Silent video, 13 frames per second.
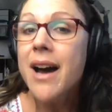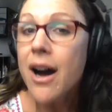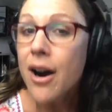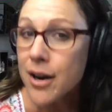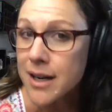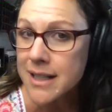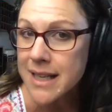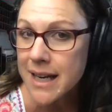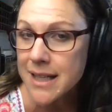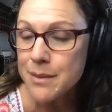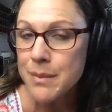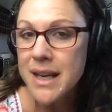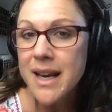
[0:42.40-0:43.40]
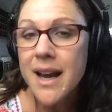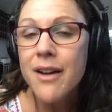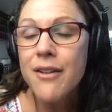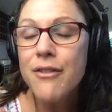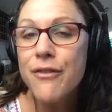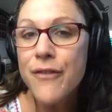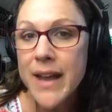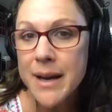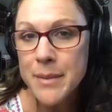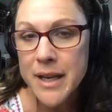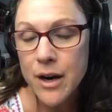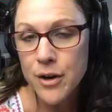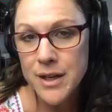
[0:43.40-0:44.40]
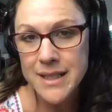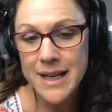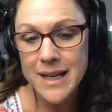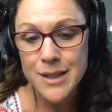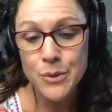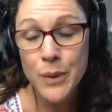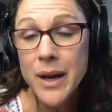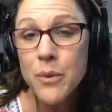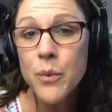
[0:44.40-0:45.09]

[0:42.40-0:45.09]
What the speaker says: Architects, meaning family architects, right?